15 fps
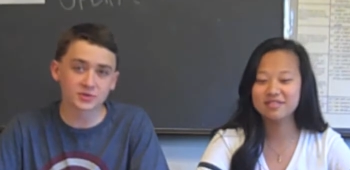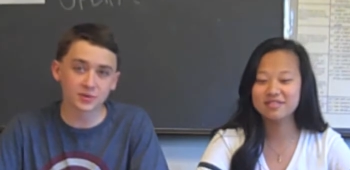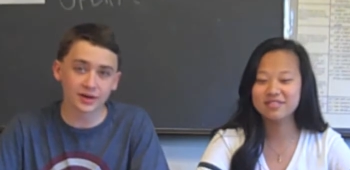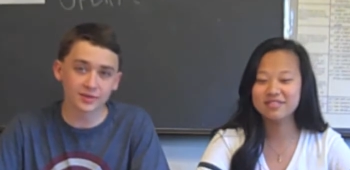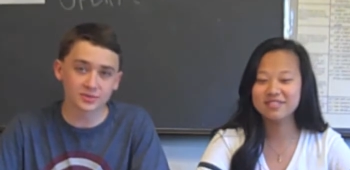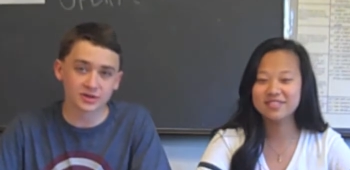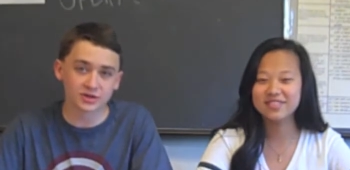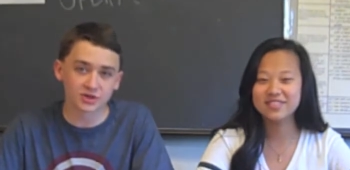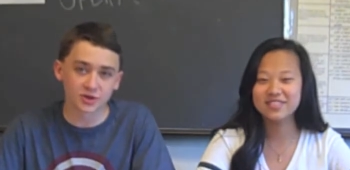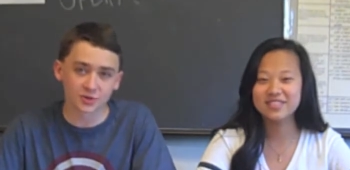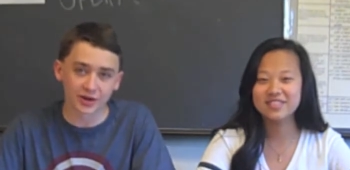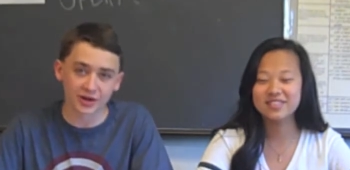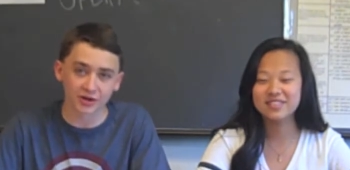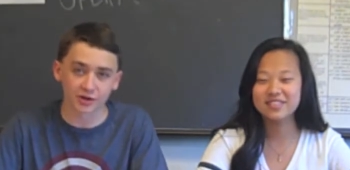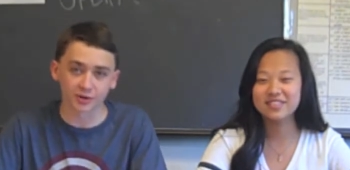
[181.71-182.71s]
Speaker 1: Ramsey show
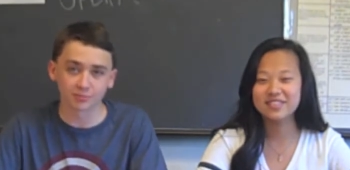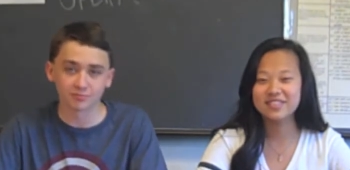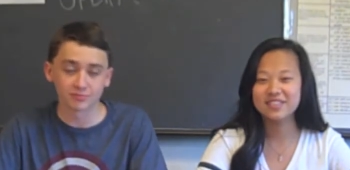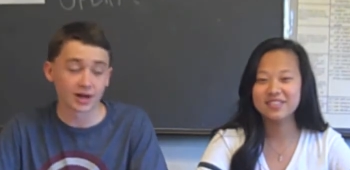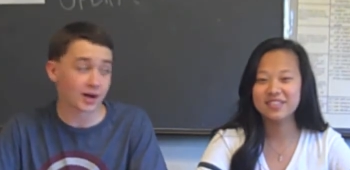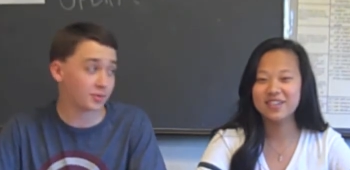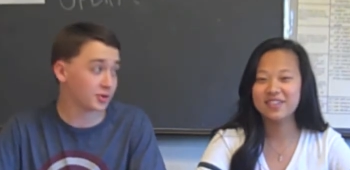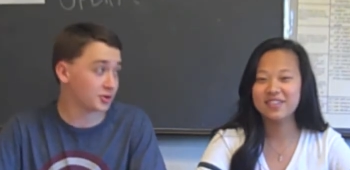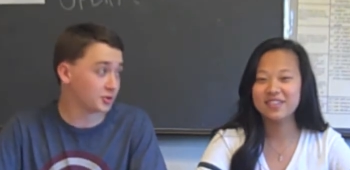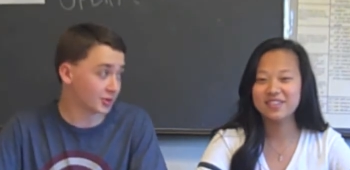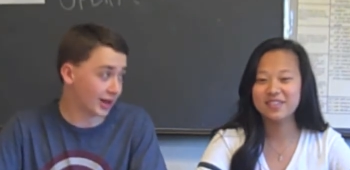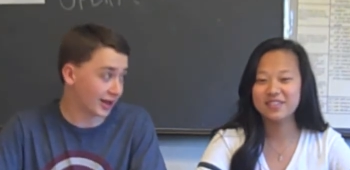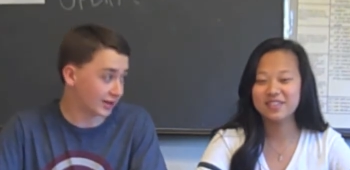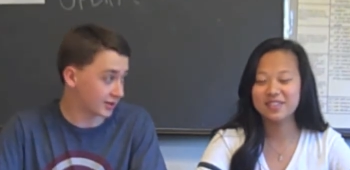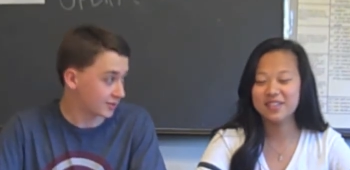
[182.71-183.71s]
anchor. How about you,
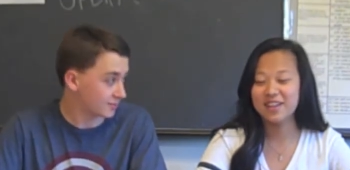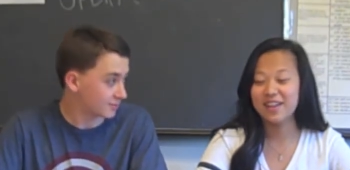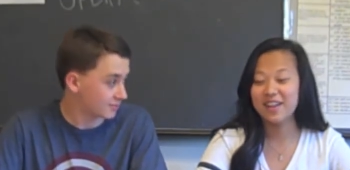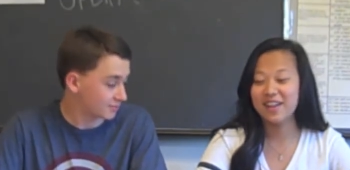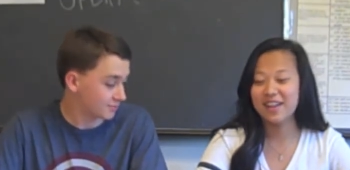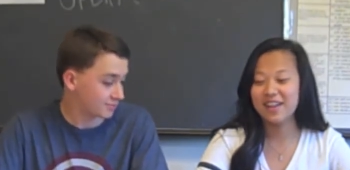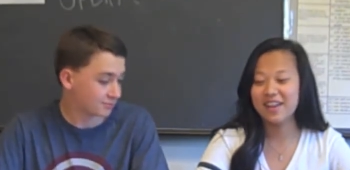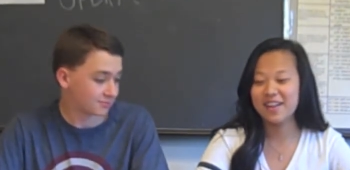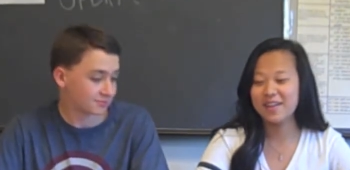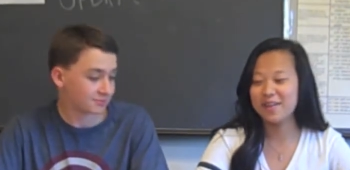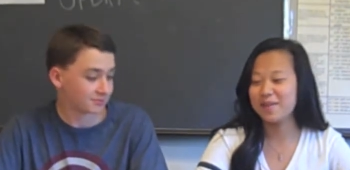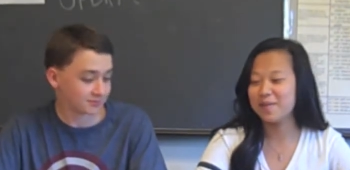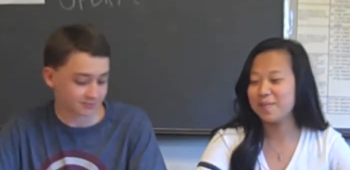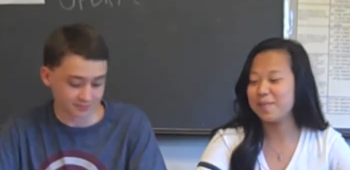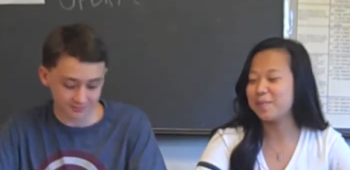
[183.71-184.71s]
Lila?
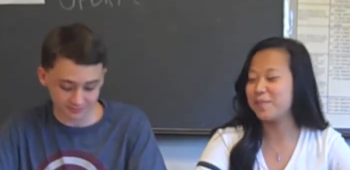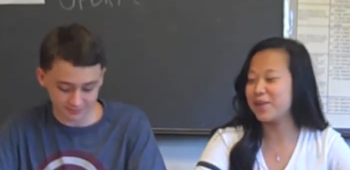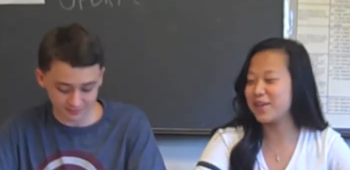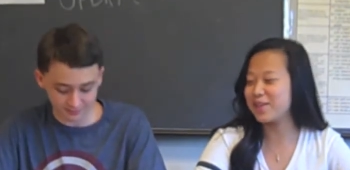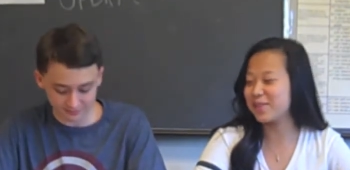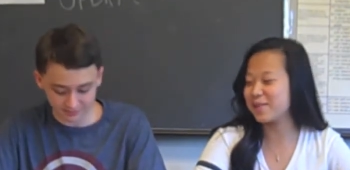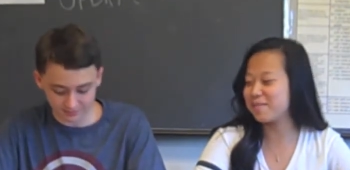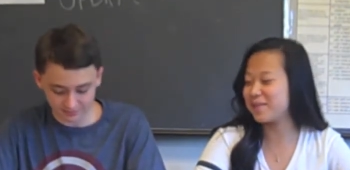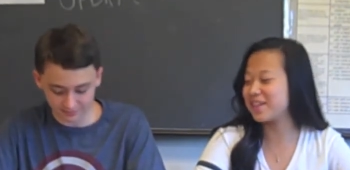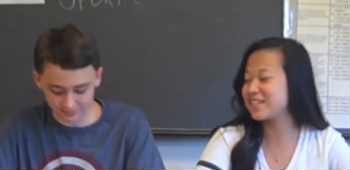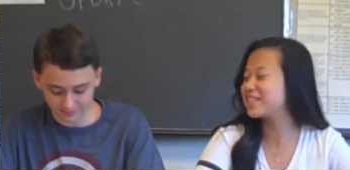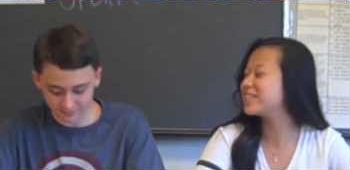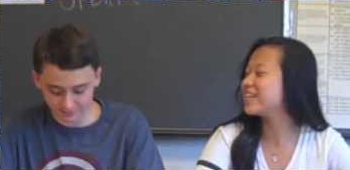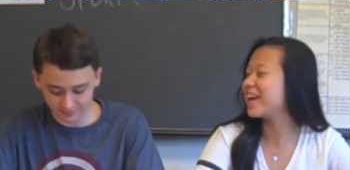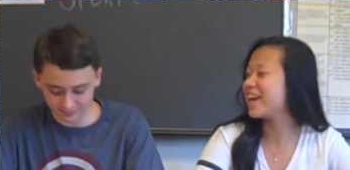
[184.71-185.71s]
Speaker 2: Being the
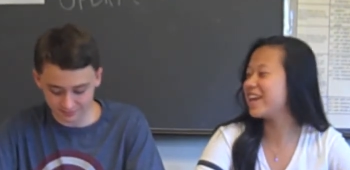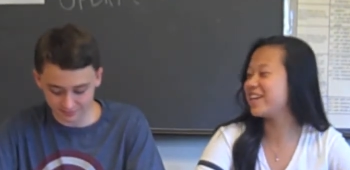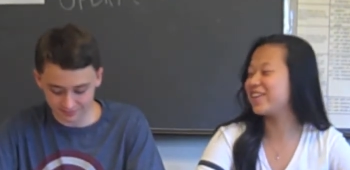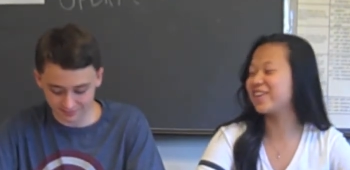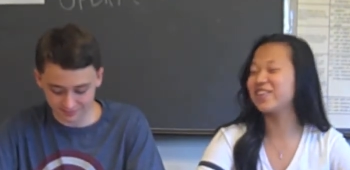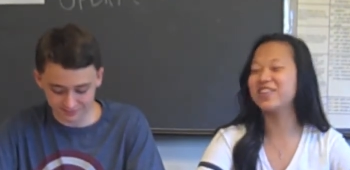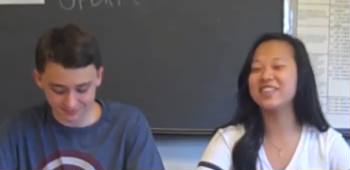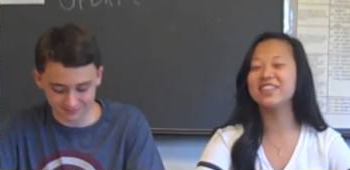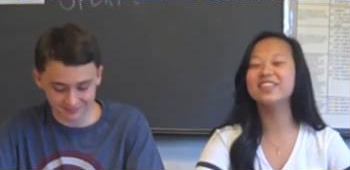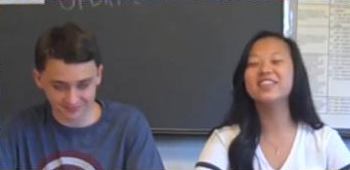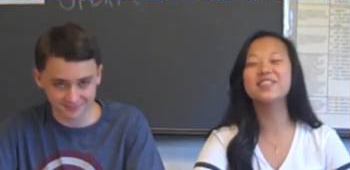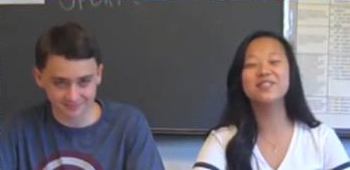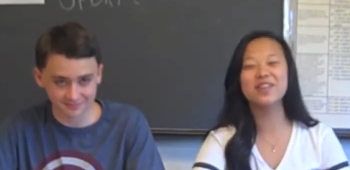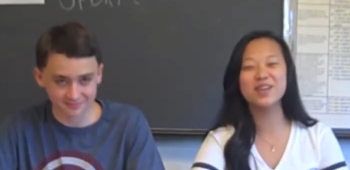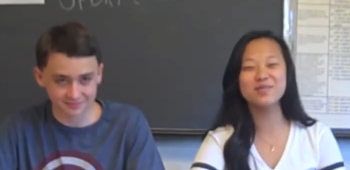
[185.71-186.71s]
best anchor on
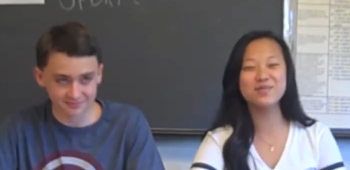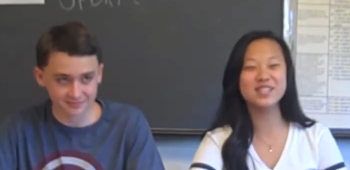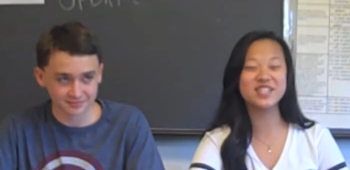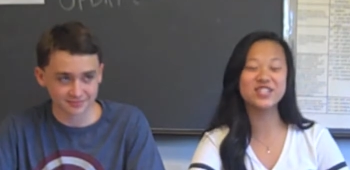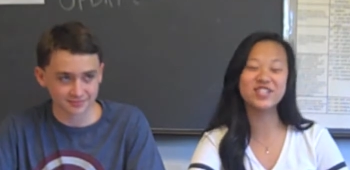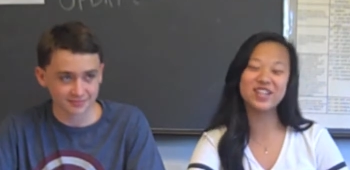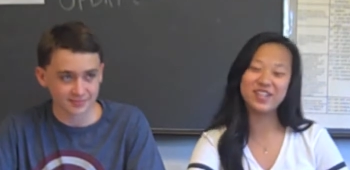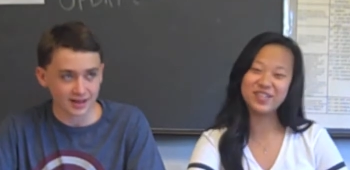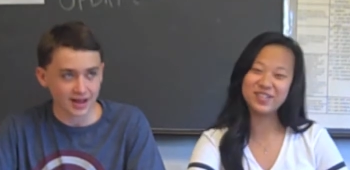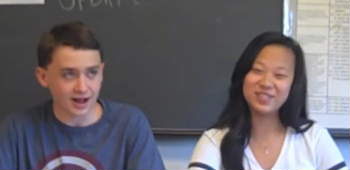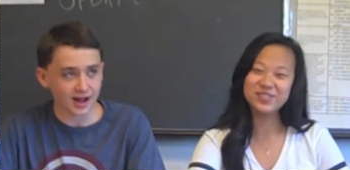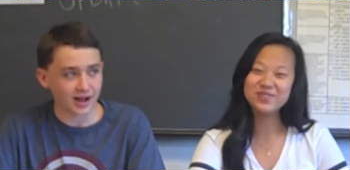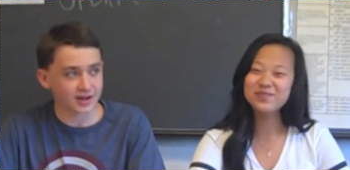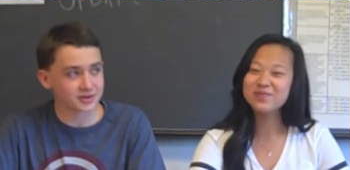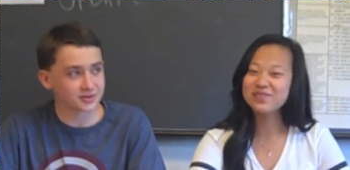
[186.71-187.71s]
the Ramsey show.
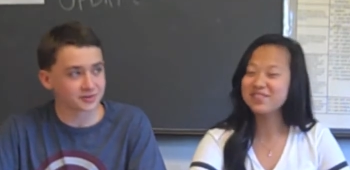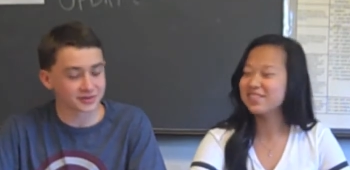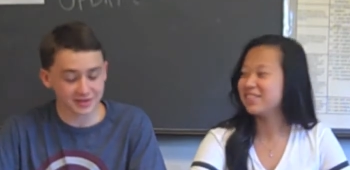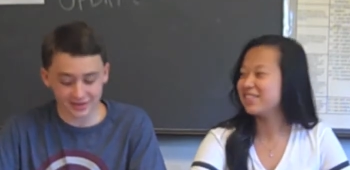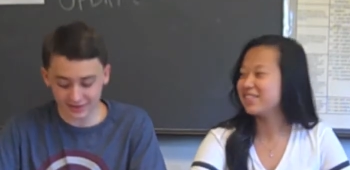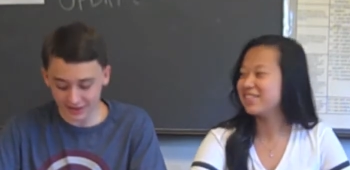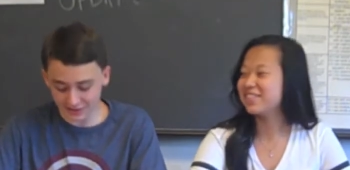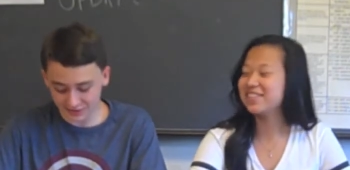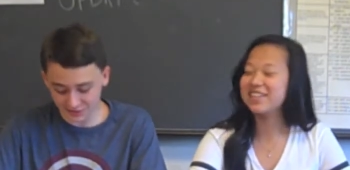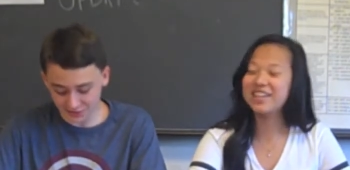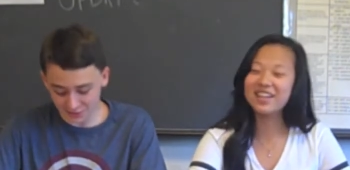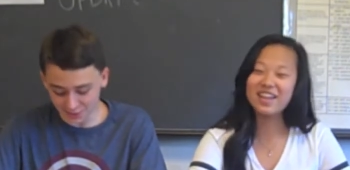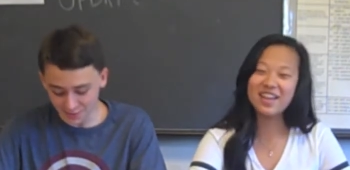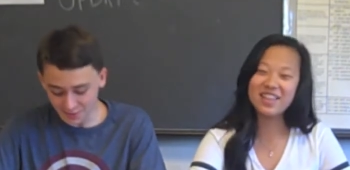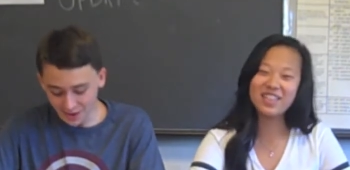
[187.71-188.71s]
I
Speaker 1: don't think that's
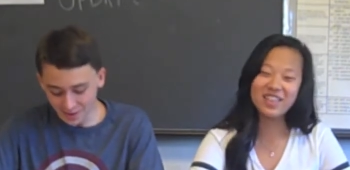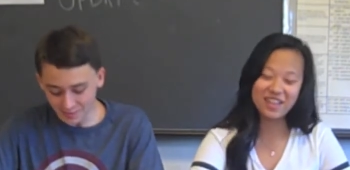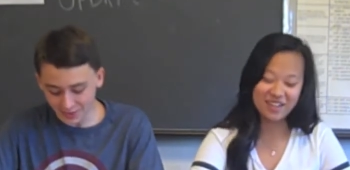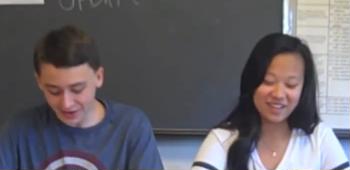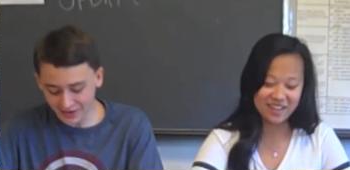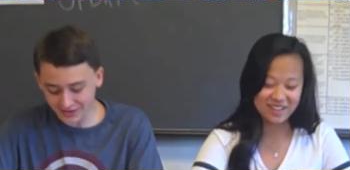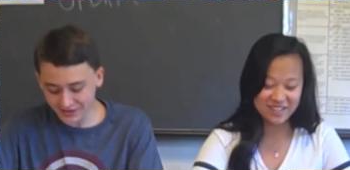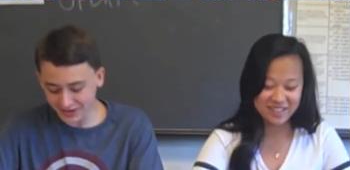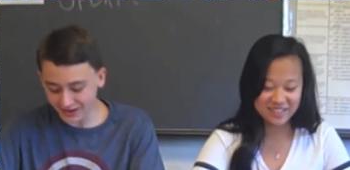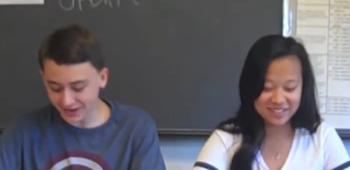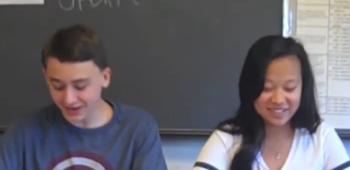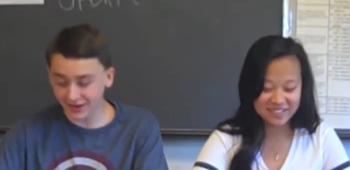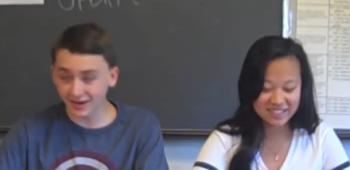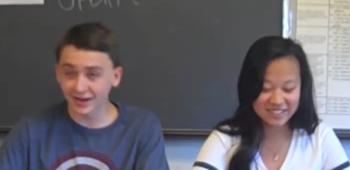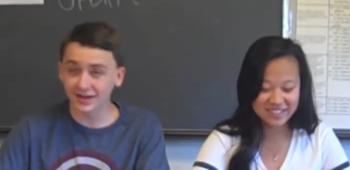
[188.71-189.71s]
true. I think but
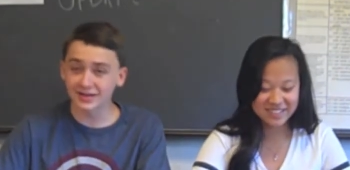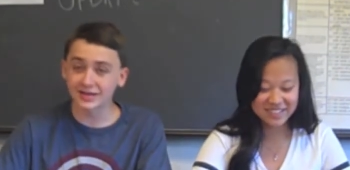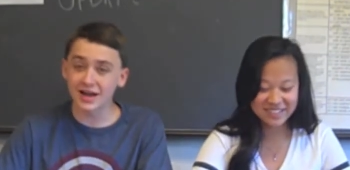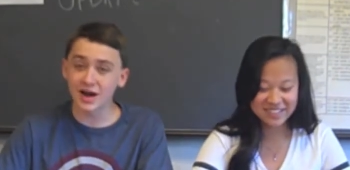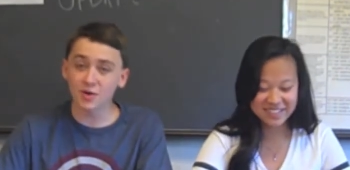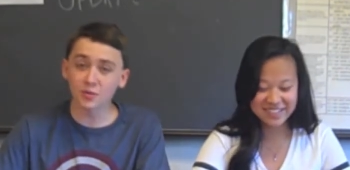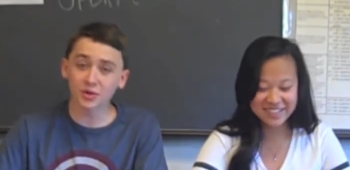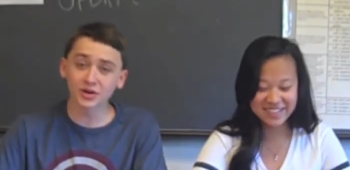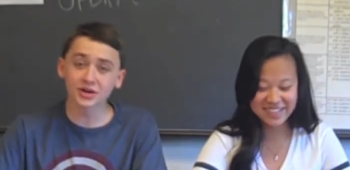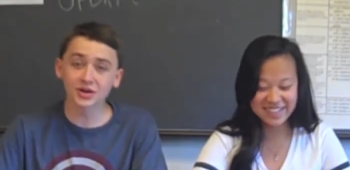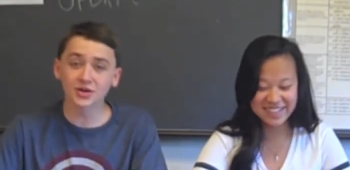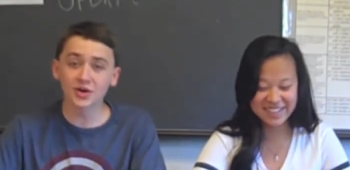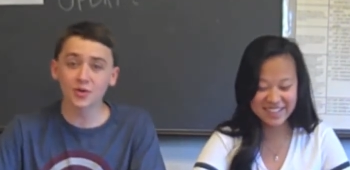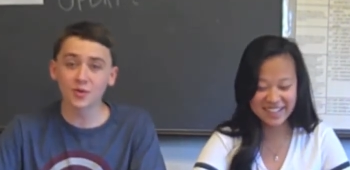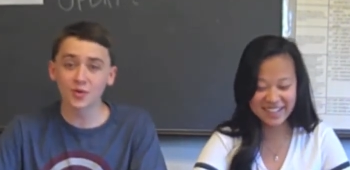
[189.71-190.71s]
uh, now we're going to go